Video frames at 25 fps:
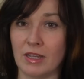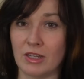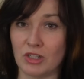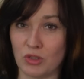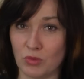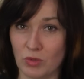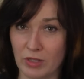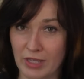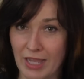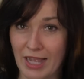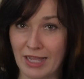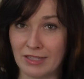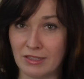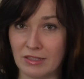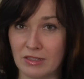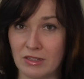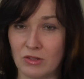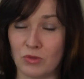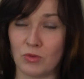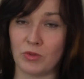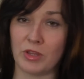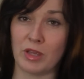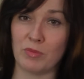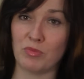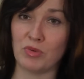actual candidate
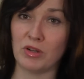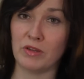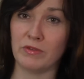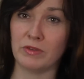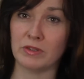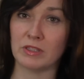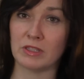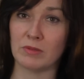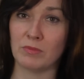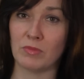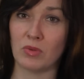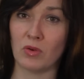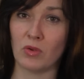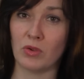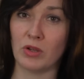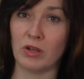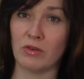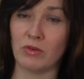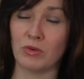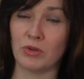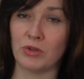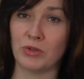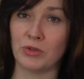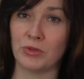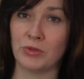or their previous employer,
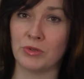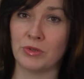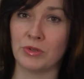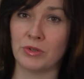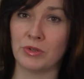or who?